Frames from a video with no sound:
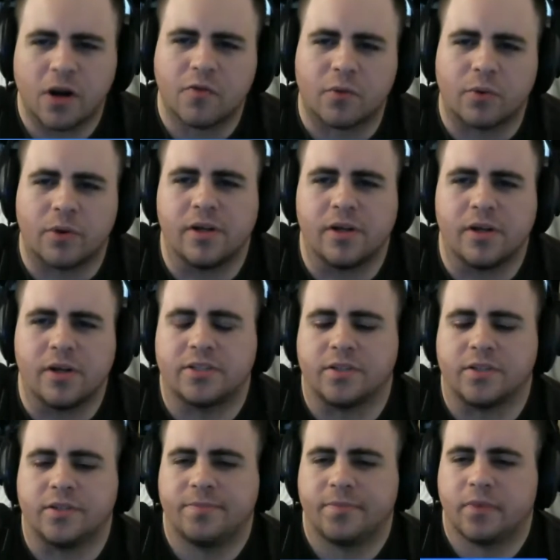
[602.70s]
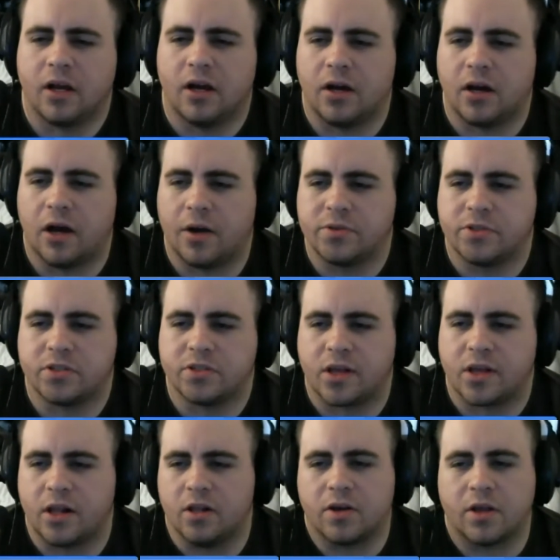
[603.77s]
whatever reason, I was
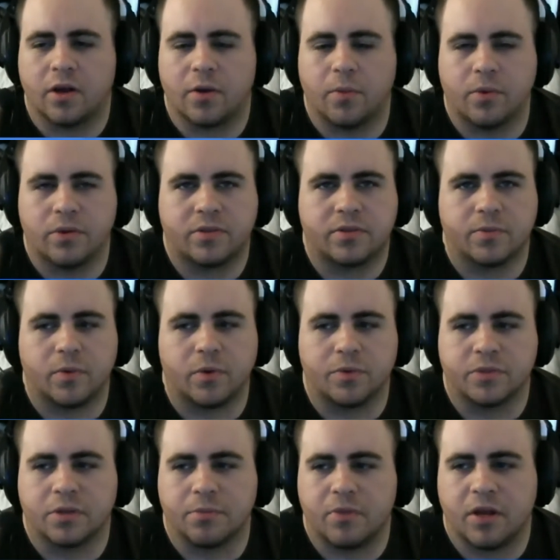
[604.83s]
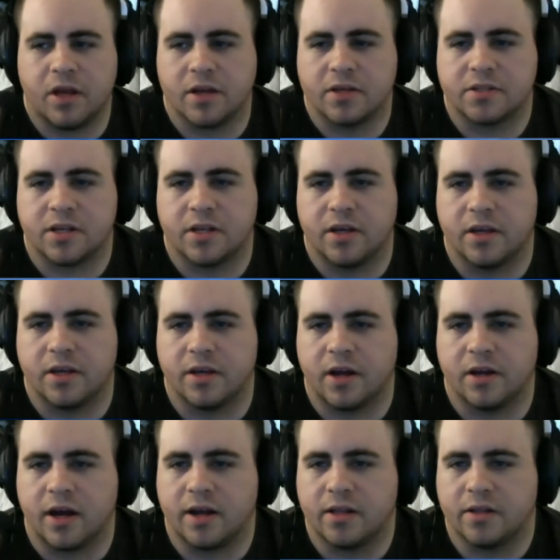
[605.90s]
just kind of looking at what was up next, and
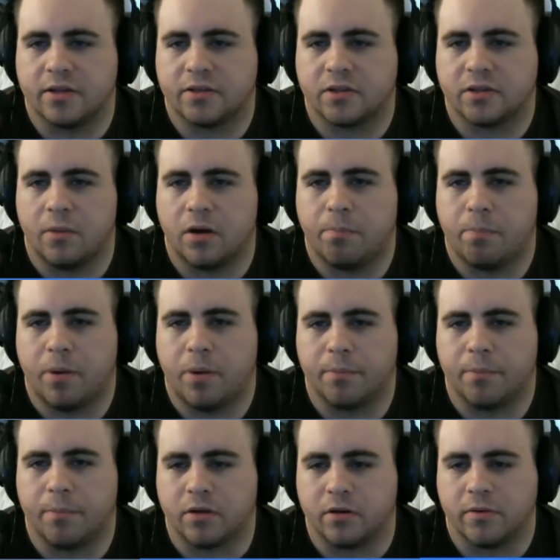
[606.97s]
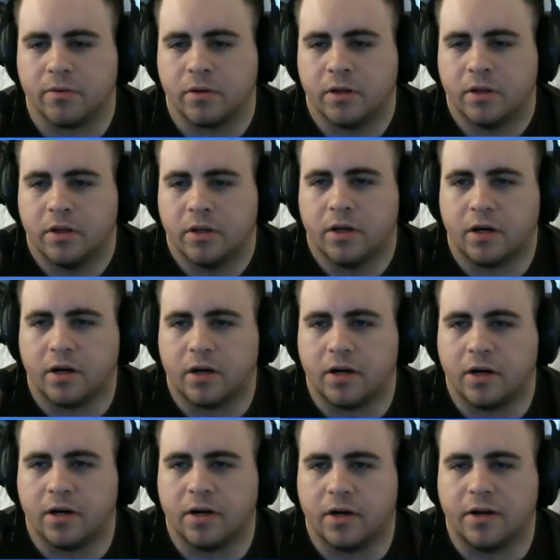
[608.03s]
I clicked on Pumpkin.
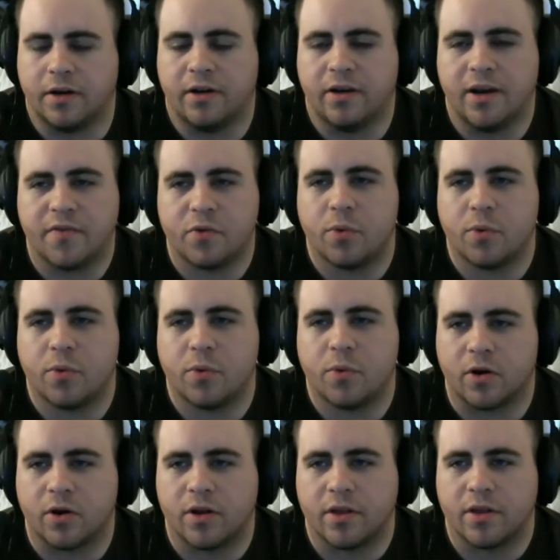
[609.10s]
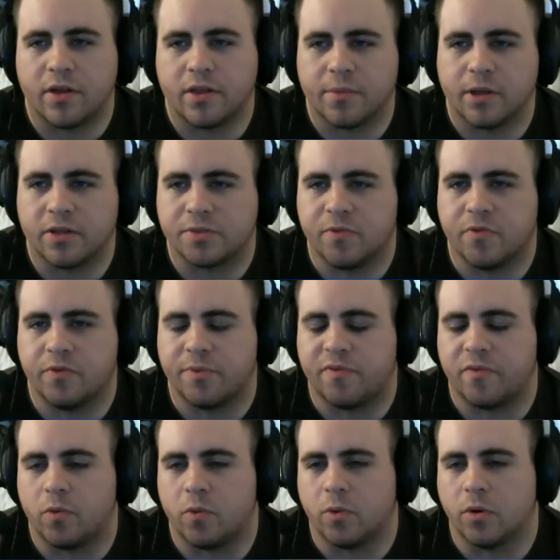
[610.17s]
Never really heard anything about this movie
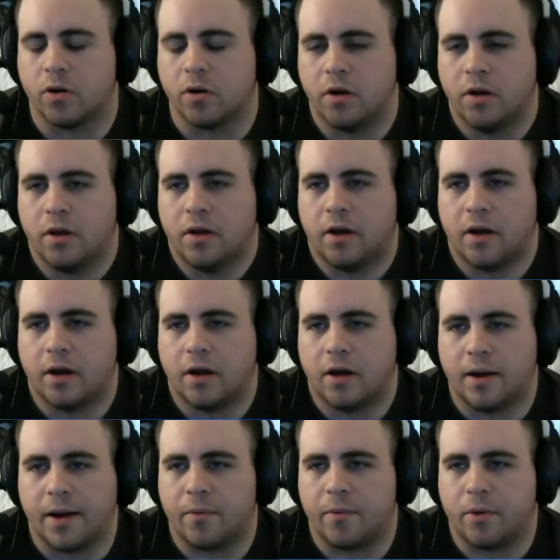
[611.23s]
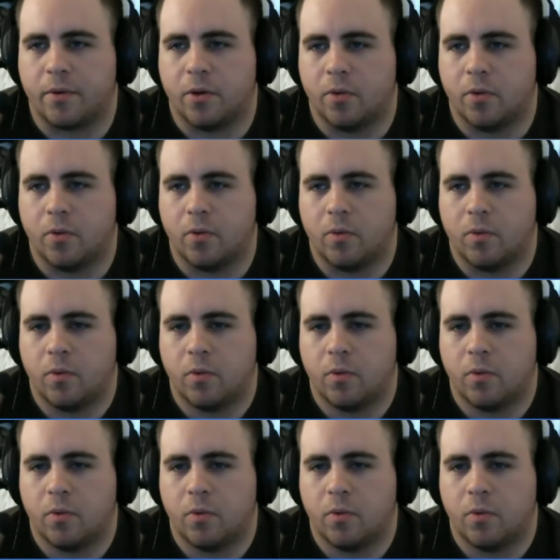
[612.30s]
before. I don't know